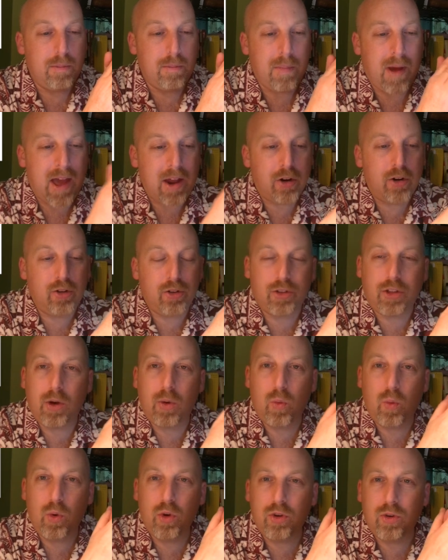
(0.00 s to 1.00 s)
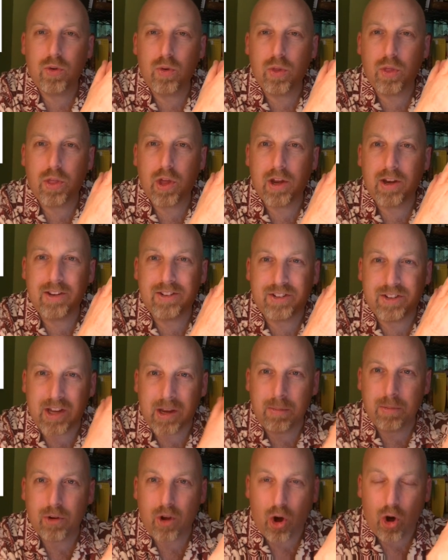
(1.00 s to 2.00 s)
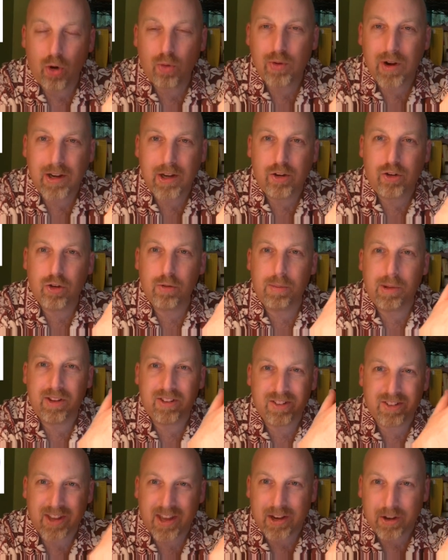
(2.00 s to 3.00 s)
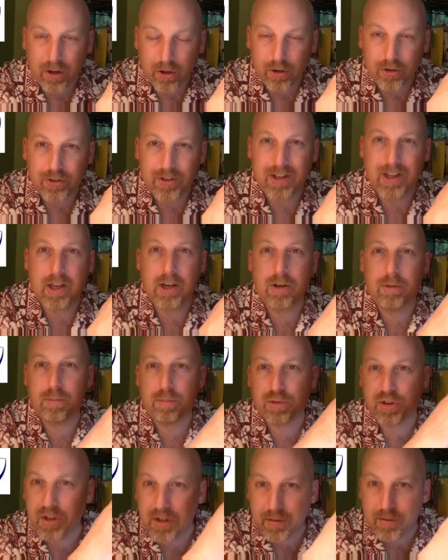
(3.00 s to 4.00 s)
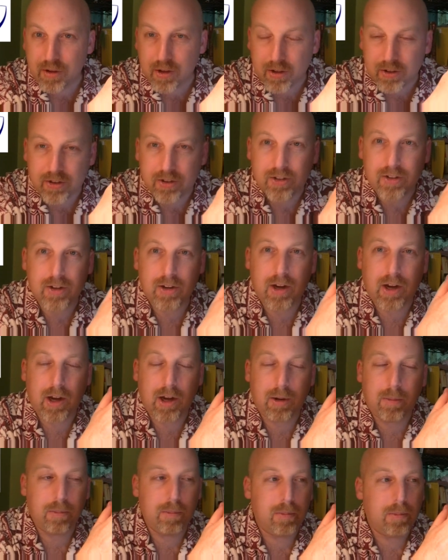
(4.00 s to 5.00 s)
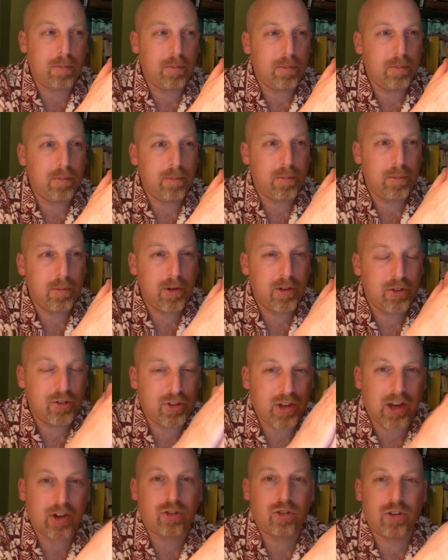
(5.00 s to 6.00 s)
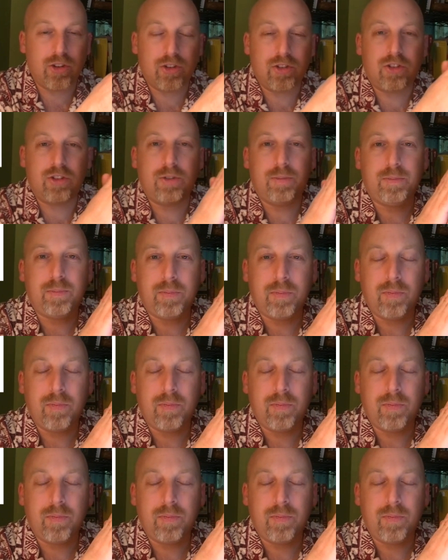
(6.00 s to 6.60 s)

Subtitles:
matters that seemed already to be settled in previous sessions,